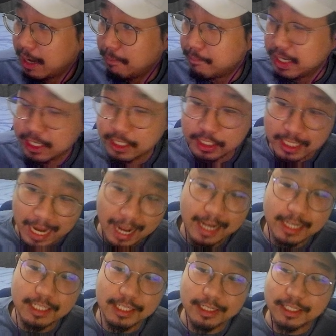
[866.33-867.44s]
Because,
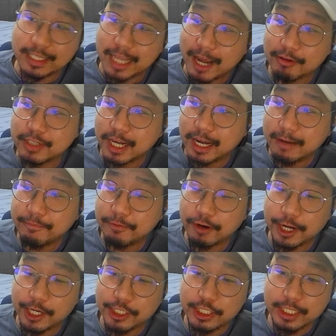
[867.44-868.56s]
guys, it's now time for
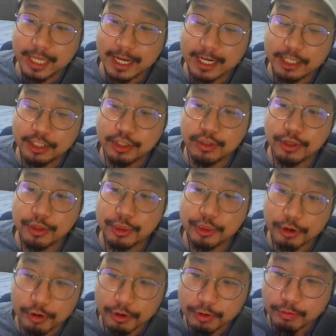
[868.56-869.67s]
us to get into the
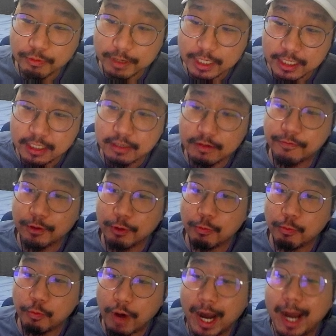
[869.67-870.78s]
third reason for
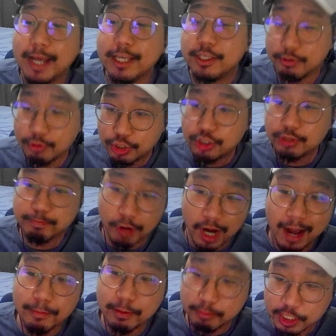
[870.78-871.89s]
why you
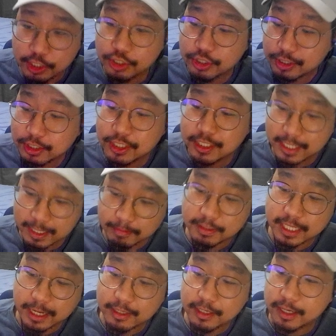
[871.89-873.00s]
probably should skip
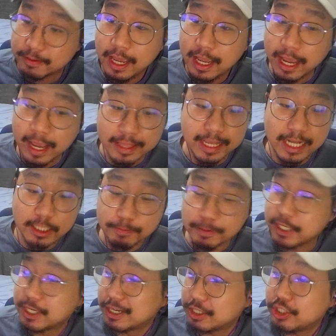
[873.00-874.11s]
Denia. And that's
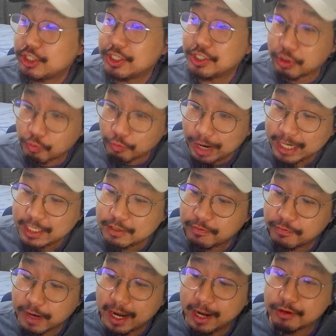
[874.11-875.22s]
because she's a rectifier